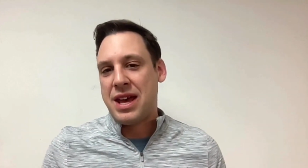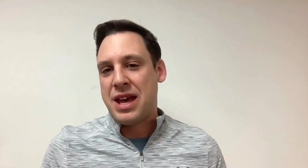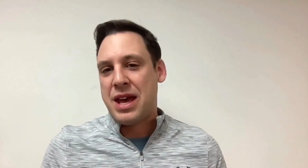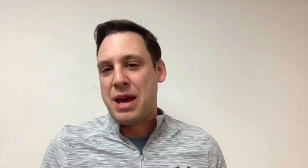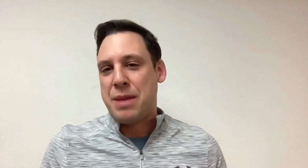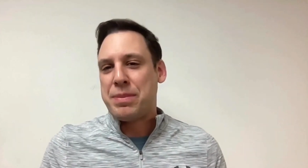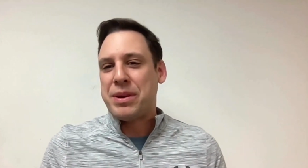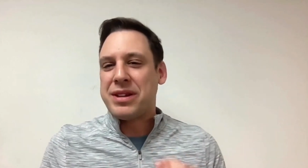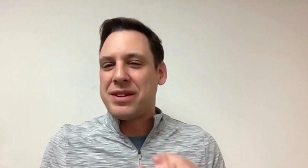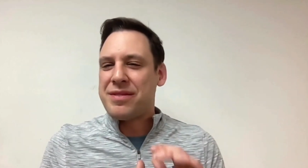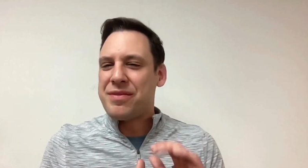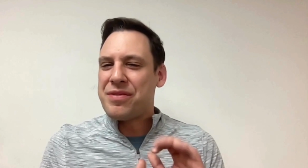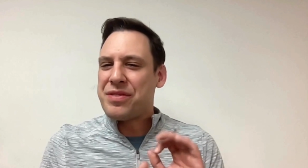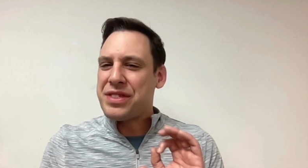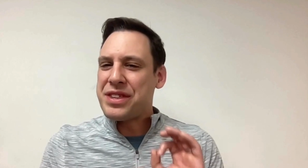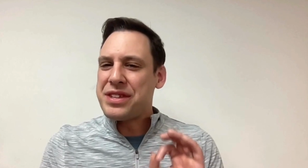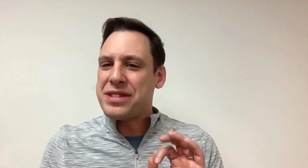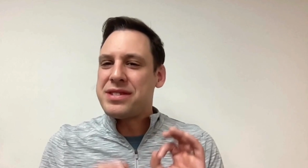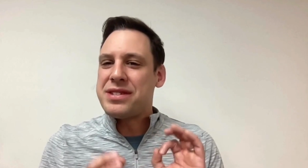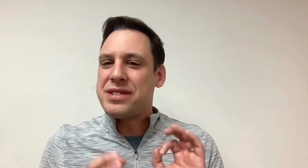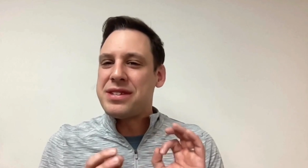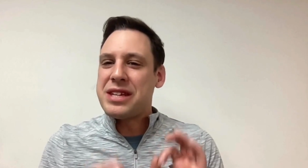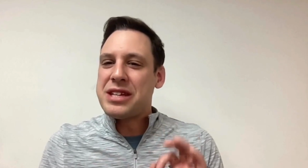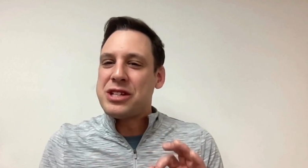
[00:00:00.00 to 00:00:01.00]
But
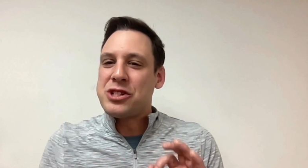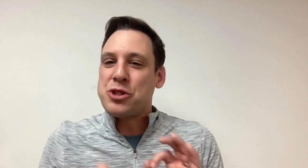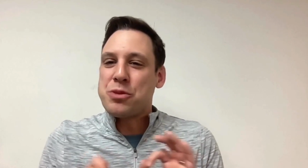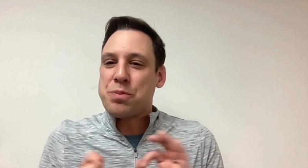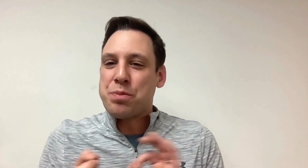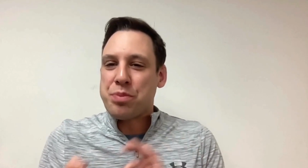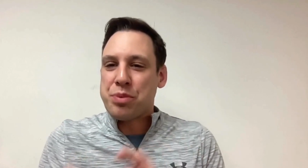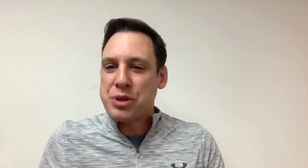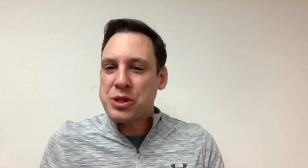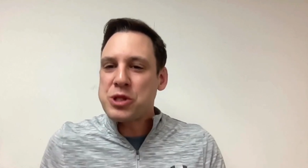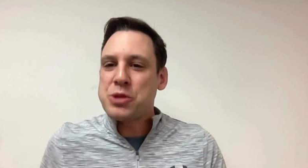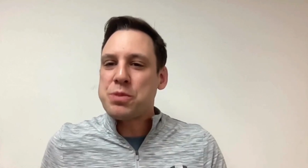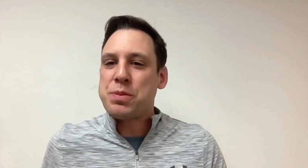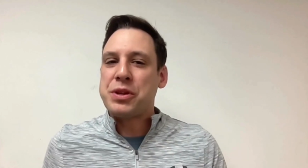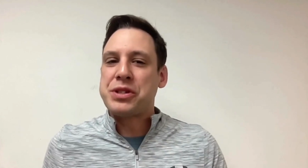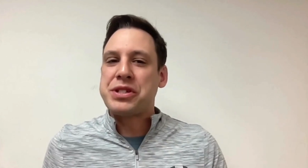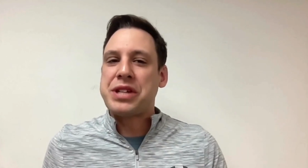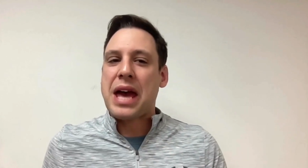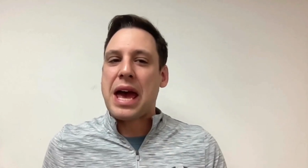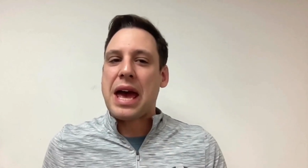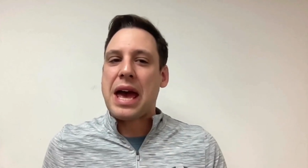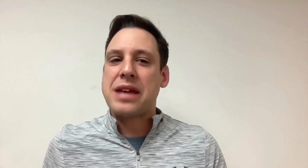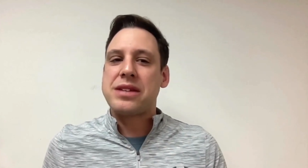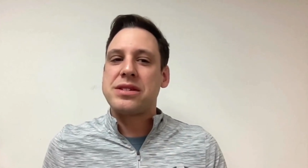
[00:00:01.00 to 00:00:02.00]
this scene's principal
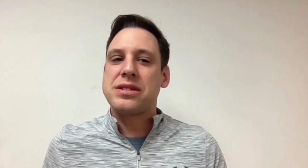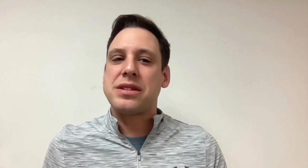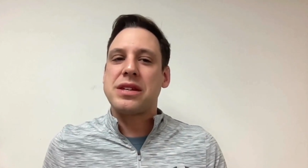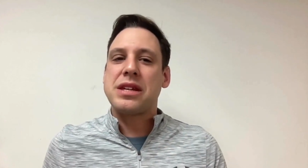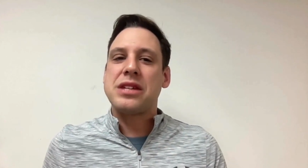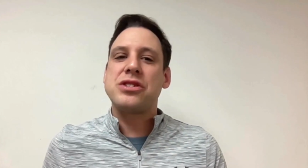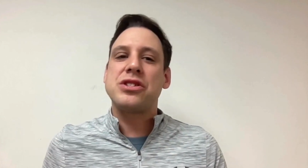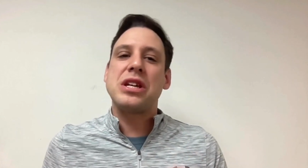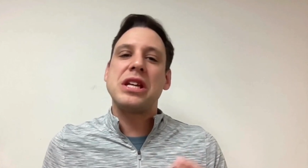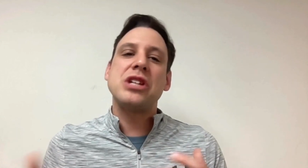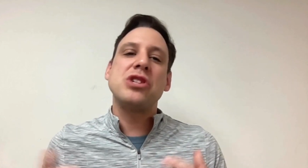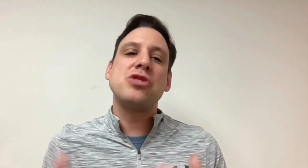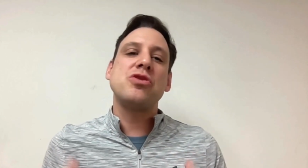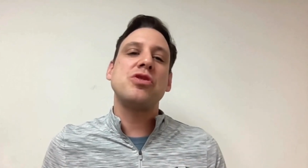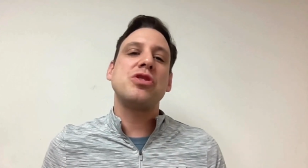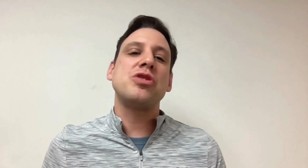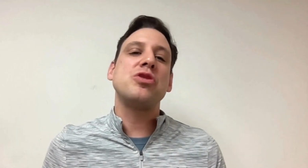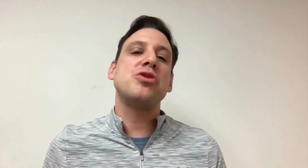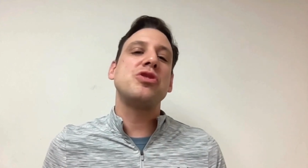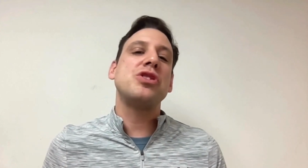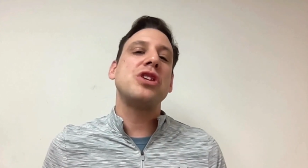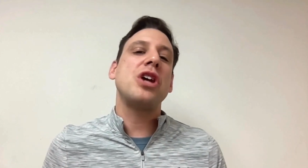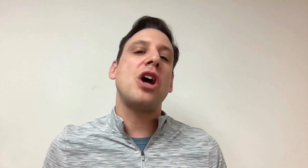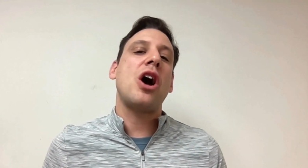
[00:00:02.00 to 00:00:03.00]
task is to
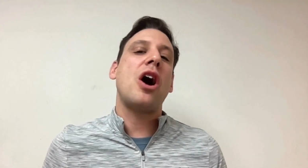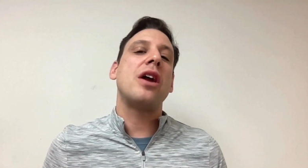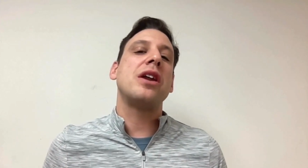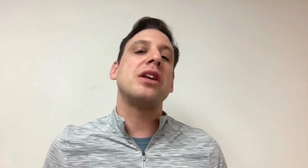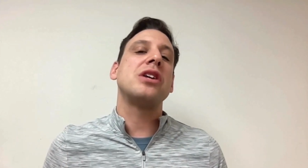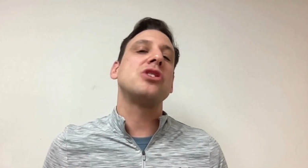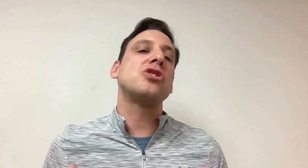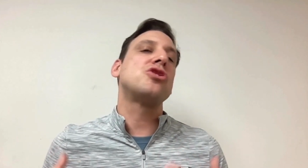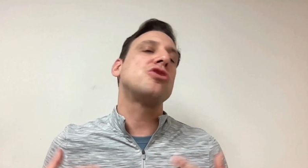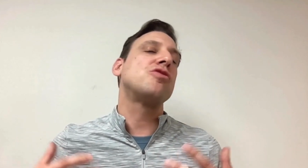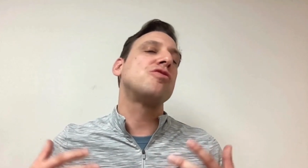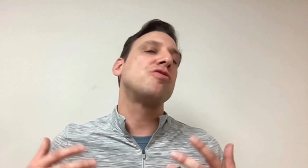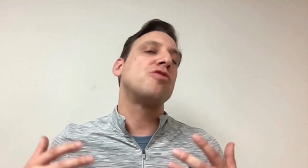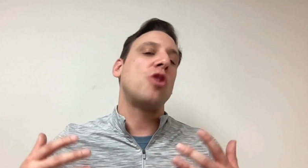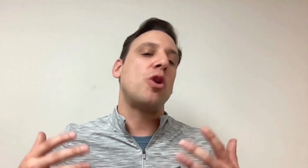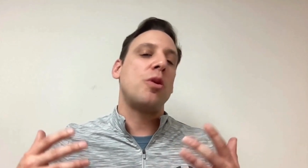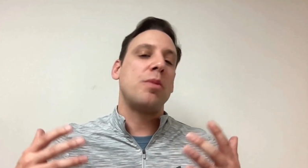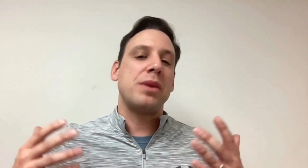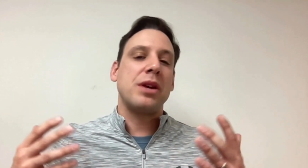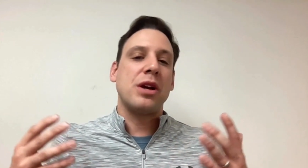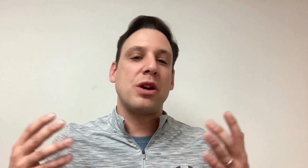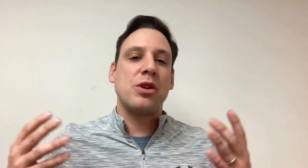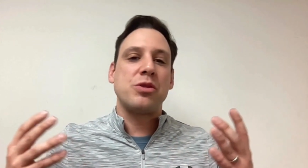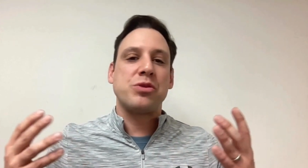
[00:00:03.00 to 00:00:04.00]
introduce the audience to
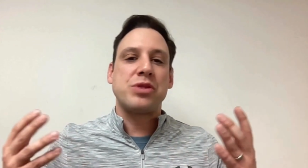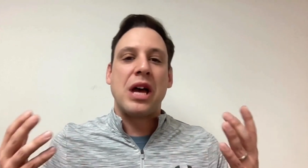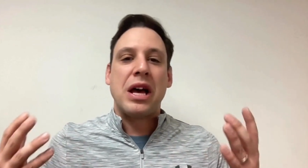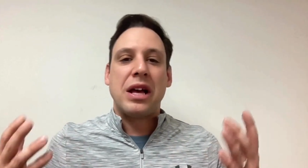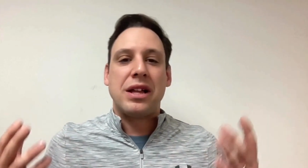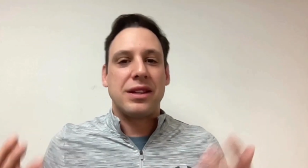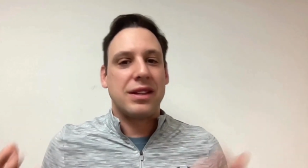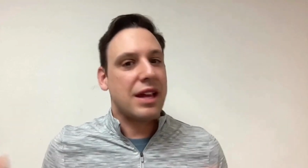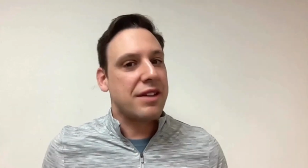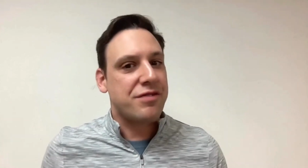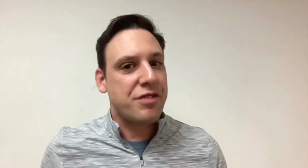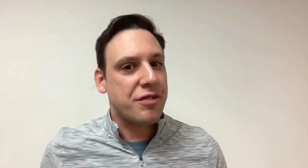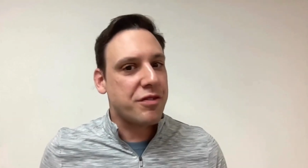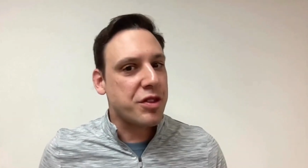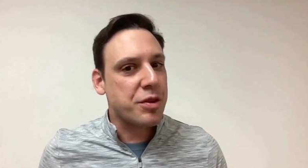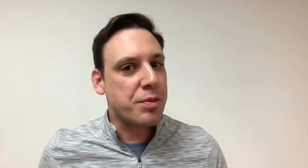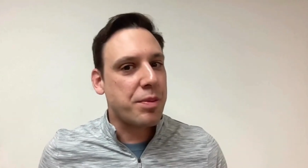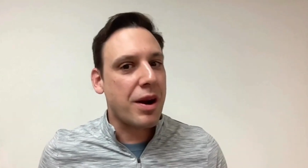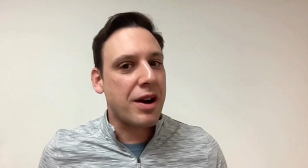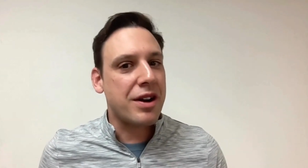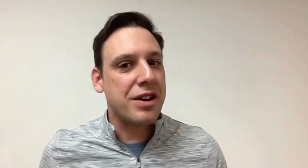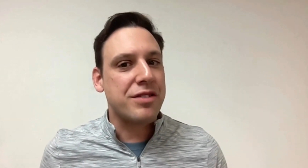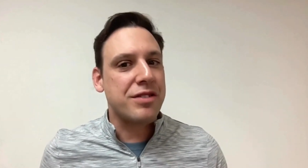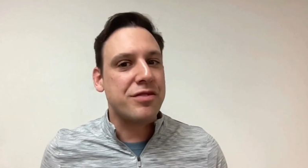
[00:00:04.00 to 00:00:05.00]
Romeo's
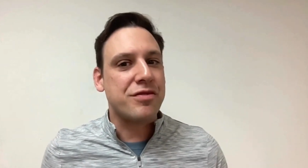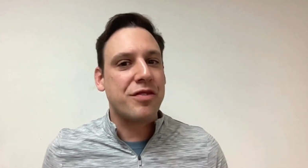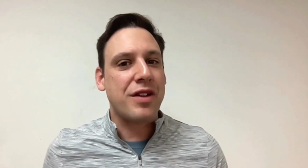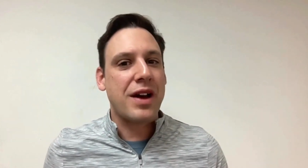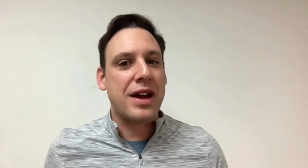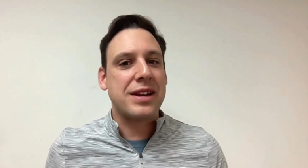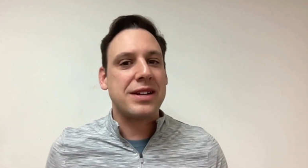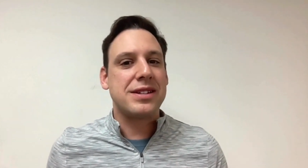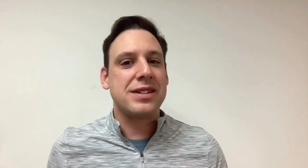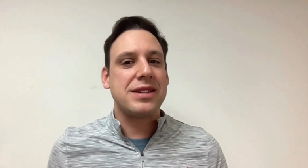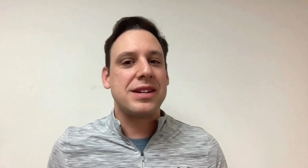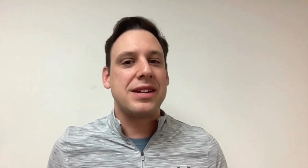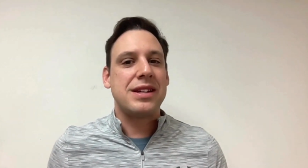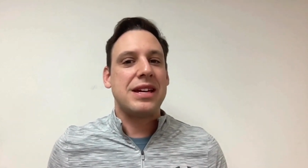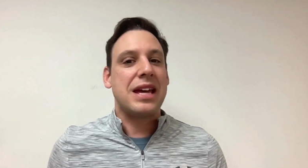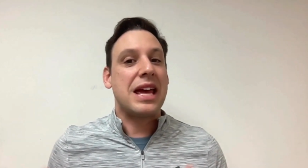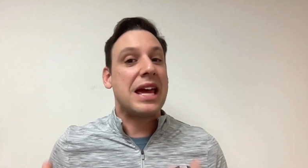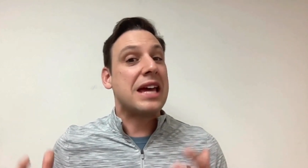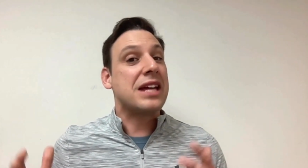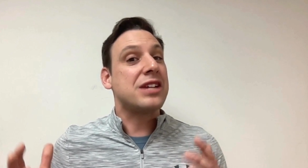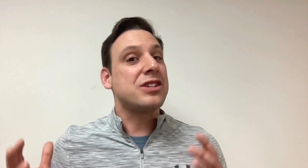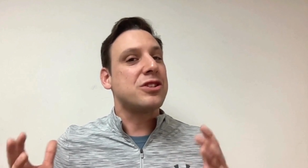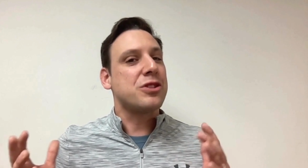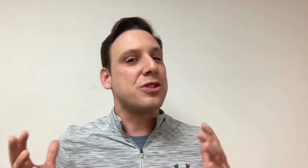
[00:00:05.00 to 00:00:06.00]
life-of-the-party friend
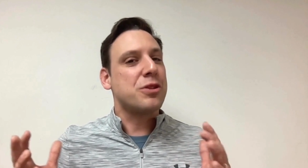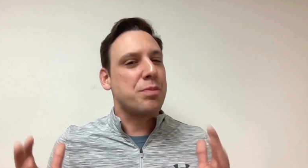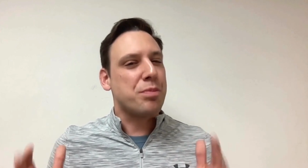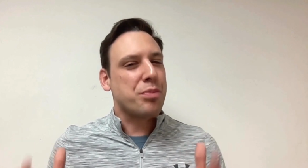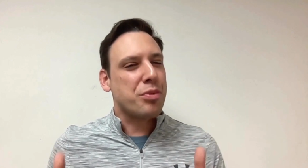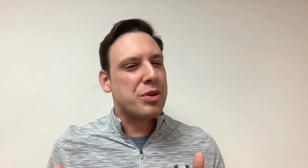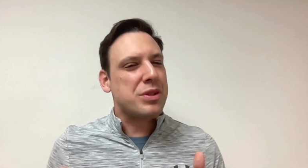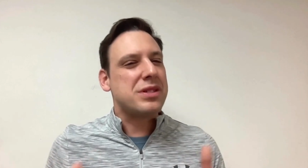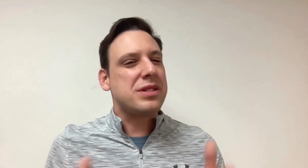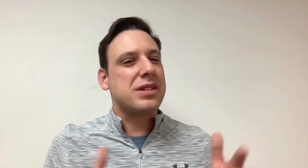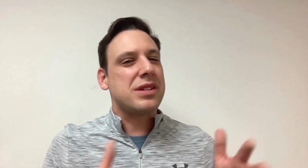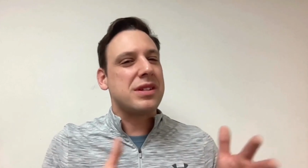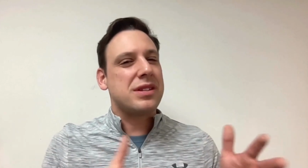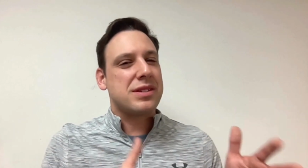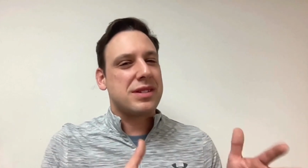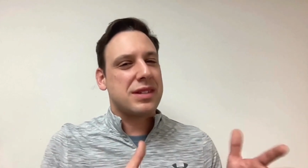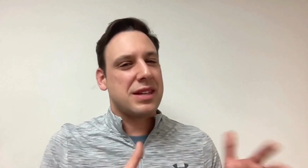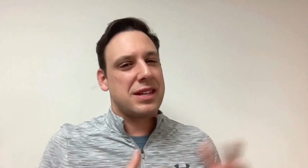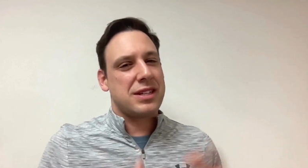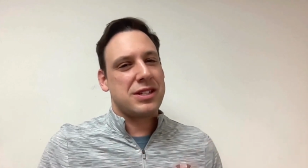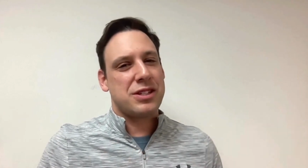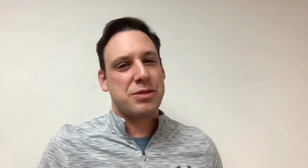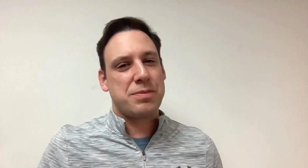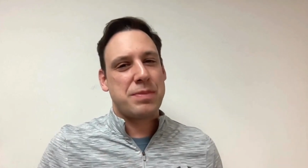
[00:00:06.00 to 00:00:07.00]
and the prince's
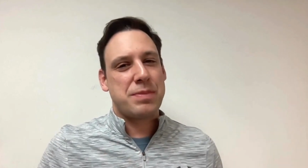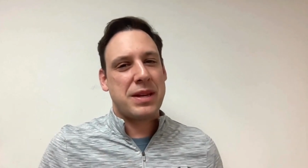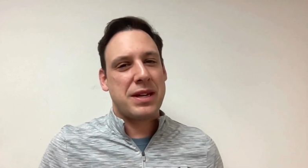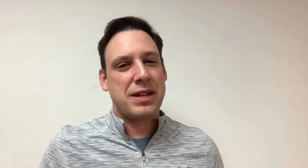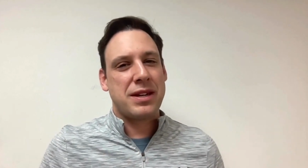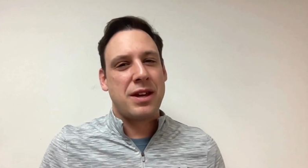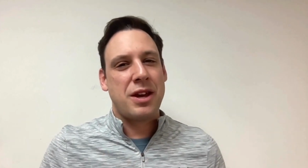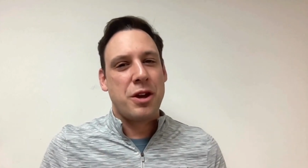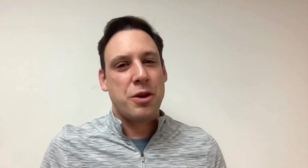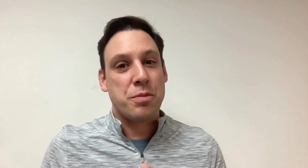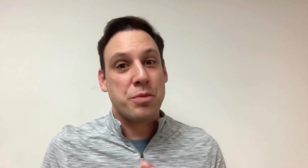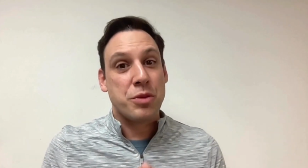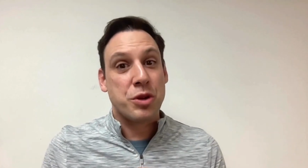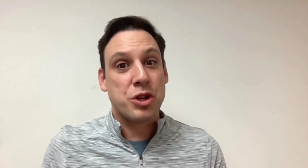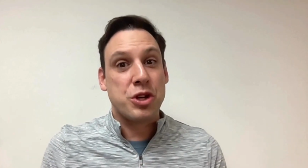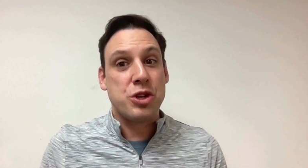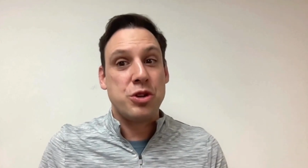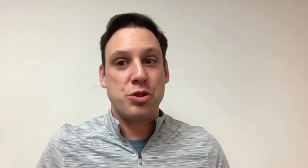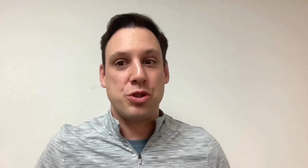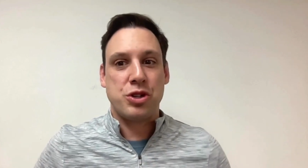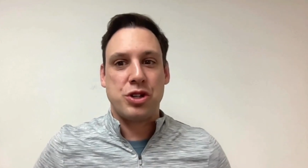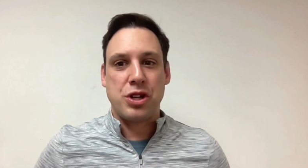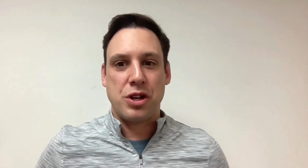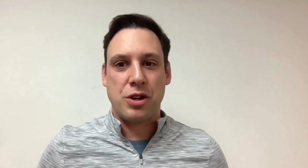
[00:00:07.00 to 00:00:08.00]
kinsman,
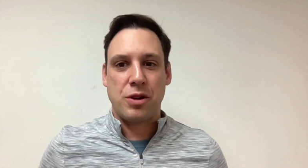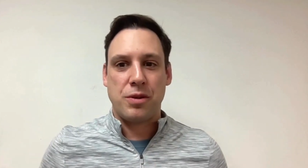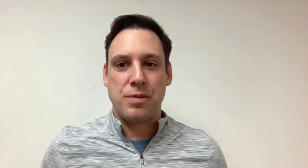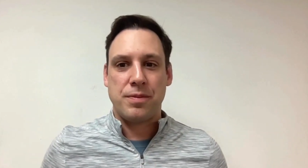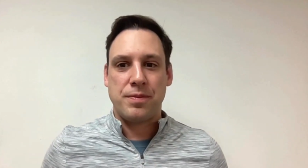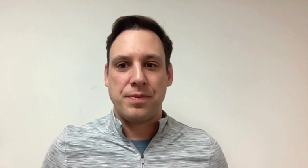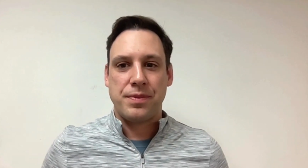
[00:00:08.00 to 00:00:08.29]
Mercutio.